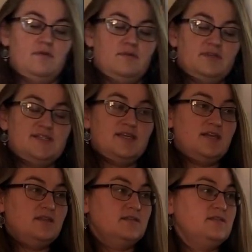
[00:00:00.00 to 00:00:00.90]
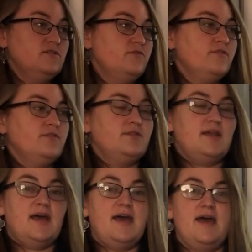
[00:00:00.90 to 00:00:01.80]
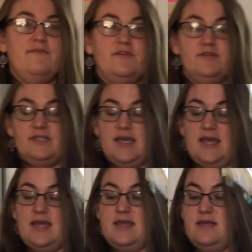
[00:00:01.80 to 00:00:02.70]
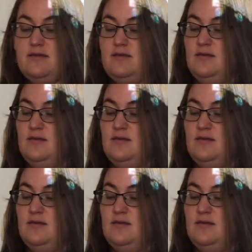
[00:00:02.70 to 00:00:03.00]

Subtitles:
let's say the silver that I have here is A,